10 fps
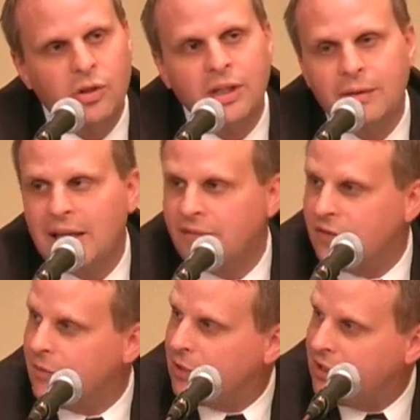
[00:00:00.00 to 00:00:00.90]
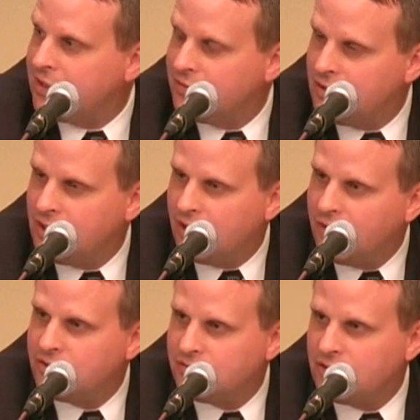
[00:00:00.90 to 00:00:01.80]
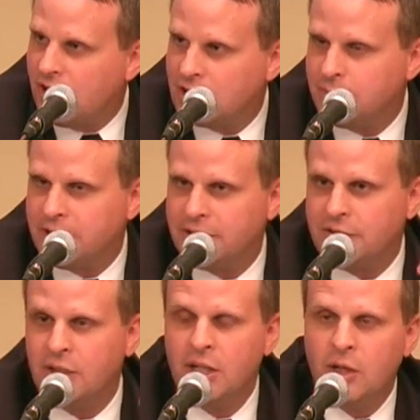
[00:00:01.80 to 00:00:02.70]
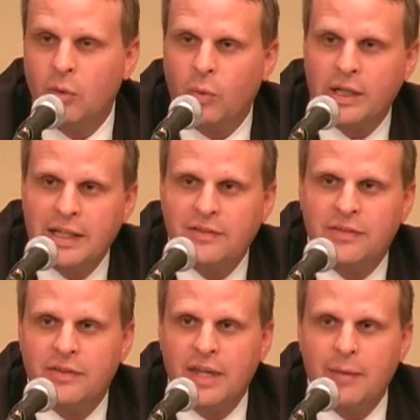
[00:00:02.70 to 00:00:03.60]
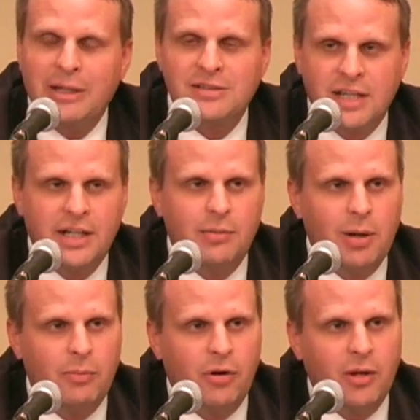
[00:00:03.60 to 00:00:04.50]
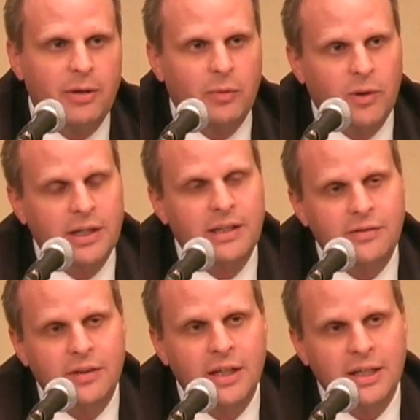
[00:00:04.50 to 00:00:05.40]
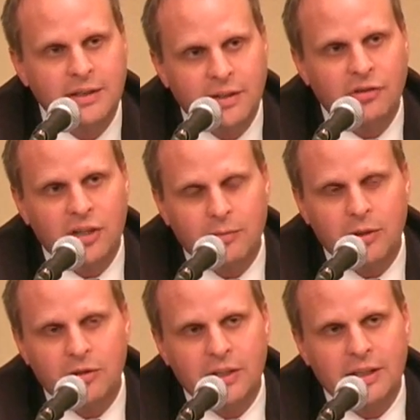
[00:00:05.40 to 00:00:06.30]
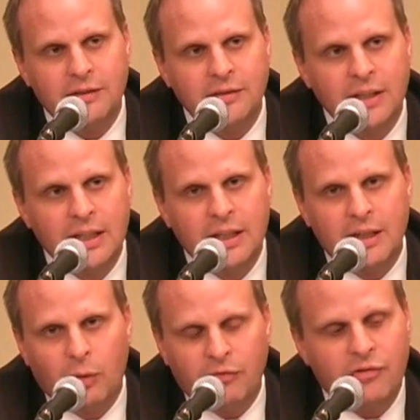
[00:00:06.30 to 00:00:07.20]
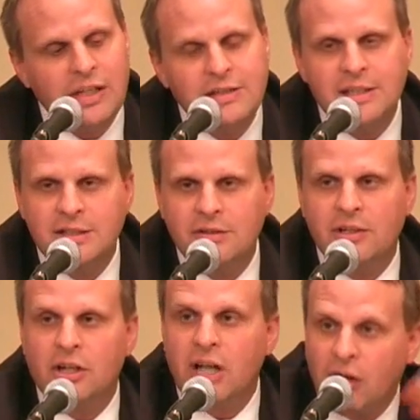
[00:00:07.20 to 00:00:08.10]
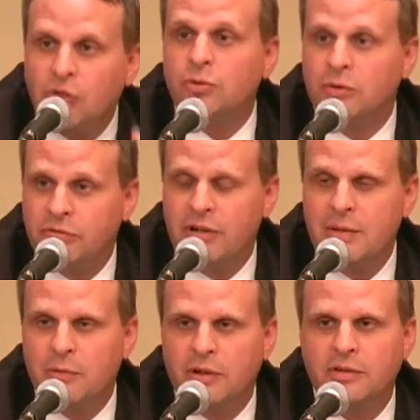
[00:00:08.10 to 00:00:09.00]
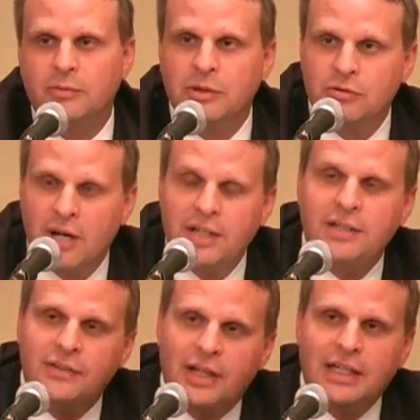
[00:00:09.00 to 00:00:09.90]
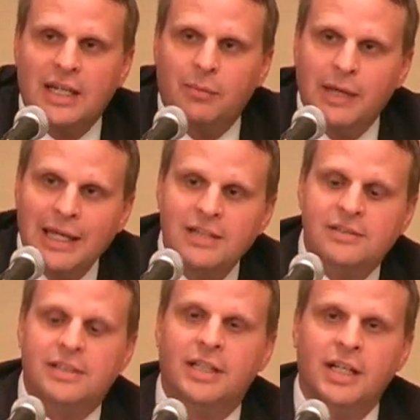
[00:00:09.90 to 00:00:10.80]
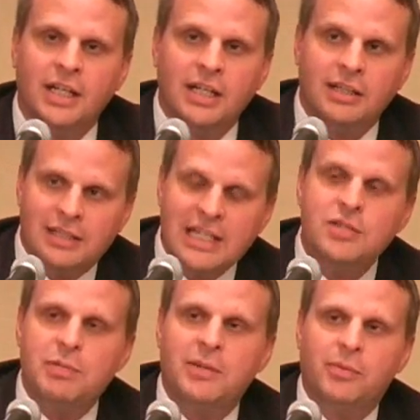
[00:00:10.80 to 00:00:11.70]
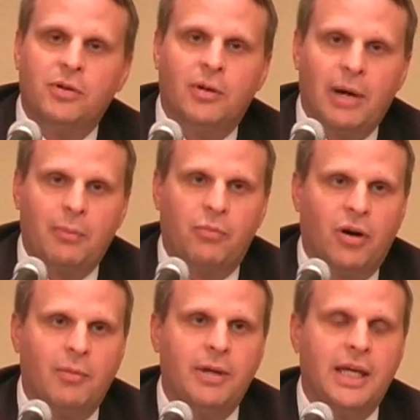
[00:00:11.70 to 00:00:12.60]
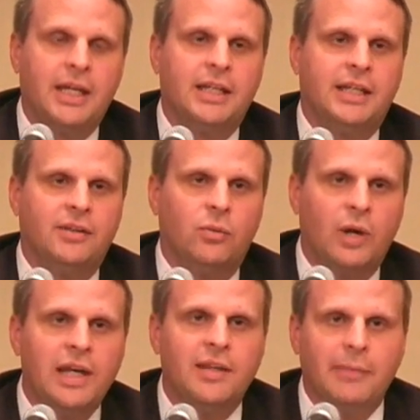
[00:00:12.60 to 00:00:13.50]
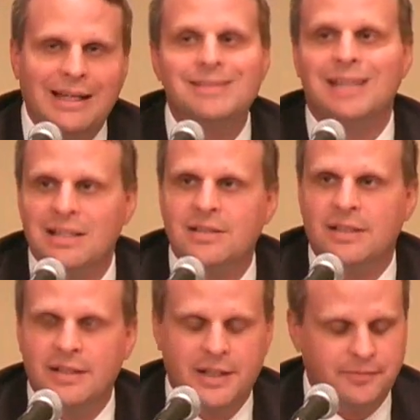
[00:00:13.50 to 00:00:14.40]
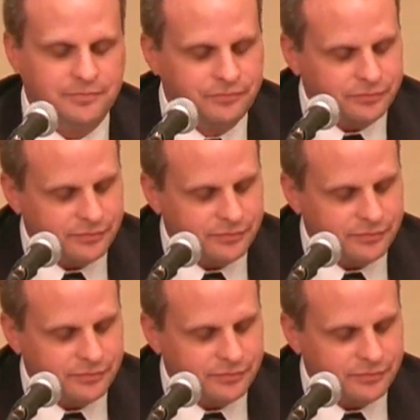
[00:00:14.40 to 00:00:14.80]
really gets them, I think others talked about this, what gets them excited about broadband, what gets different communities, what feeds into their cultural framework. So we try to design campaigns that teach people about broadband in the way that makes sense to them.